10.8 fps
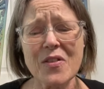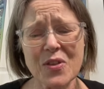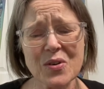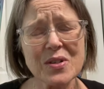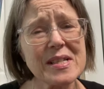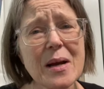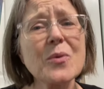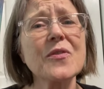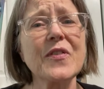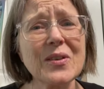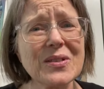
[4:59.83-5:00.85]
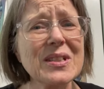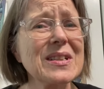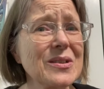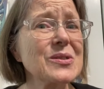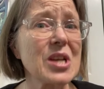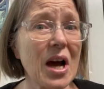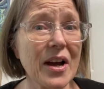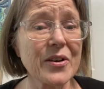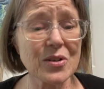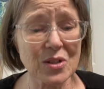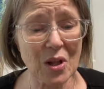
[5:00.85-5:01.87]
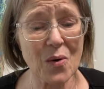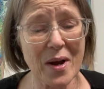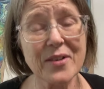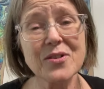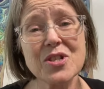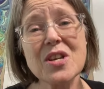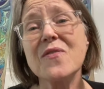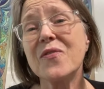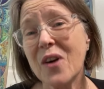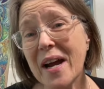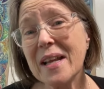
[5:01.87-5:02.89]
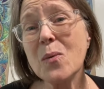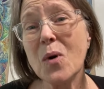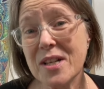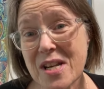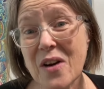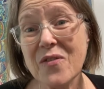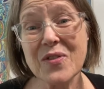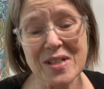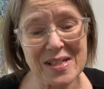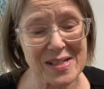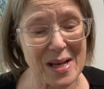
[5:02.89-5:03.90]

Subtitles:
Thursday, we're feeling a little tired, low energy. Friday, watch out for